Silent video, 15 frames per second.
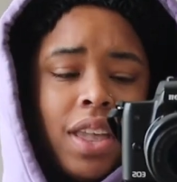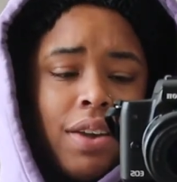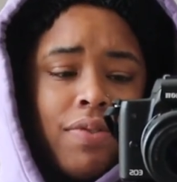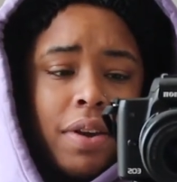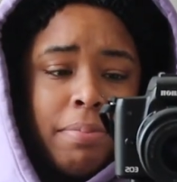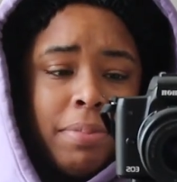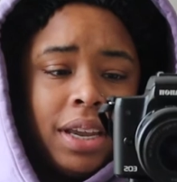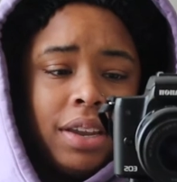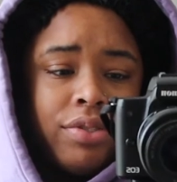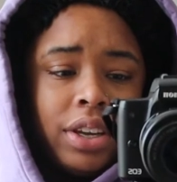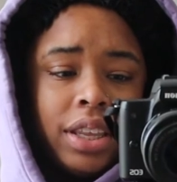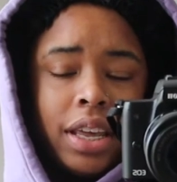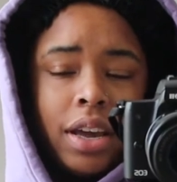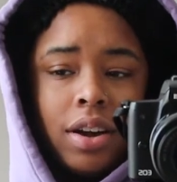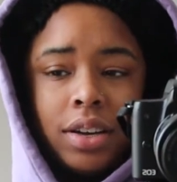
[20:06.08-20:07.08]
if I'm being
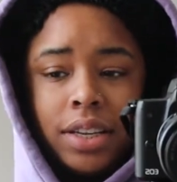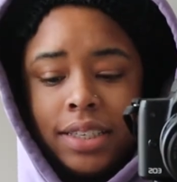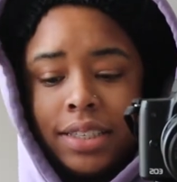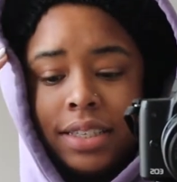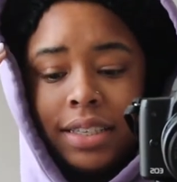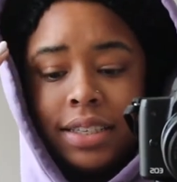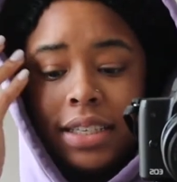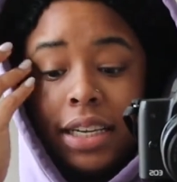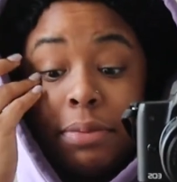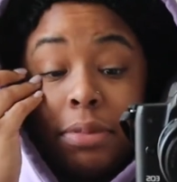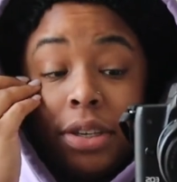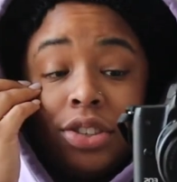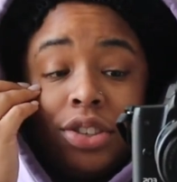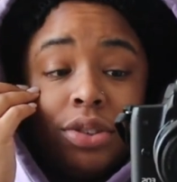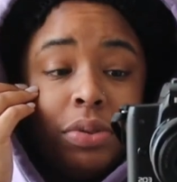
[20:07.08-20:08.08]
really honest, the
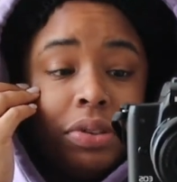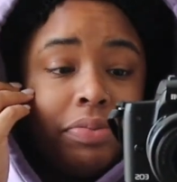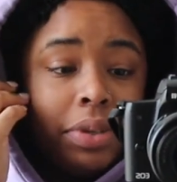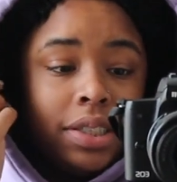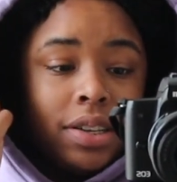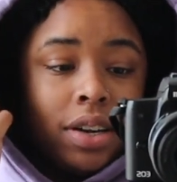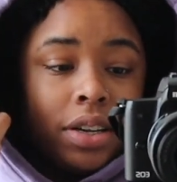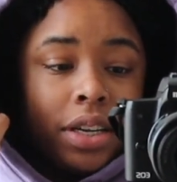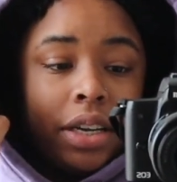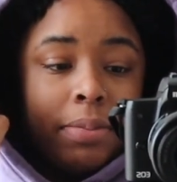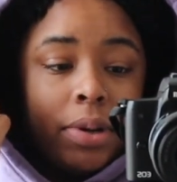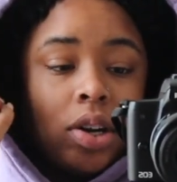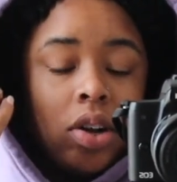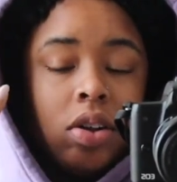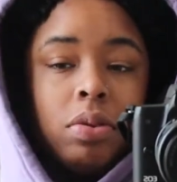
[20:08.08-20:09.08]
same issue we've been talking
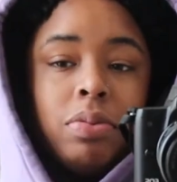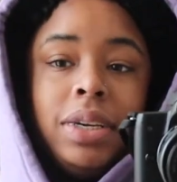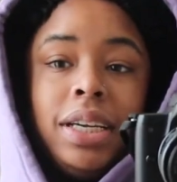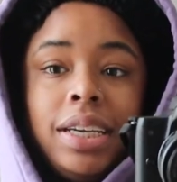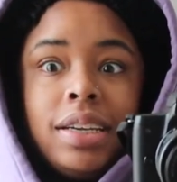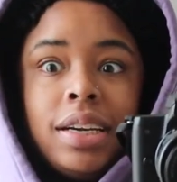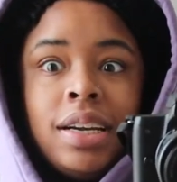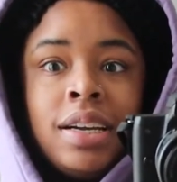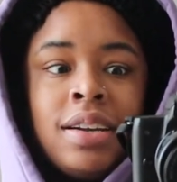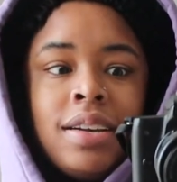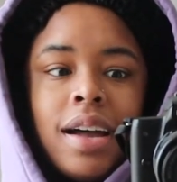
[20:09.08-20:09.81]
about all week.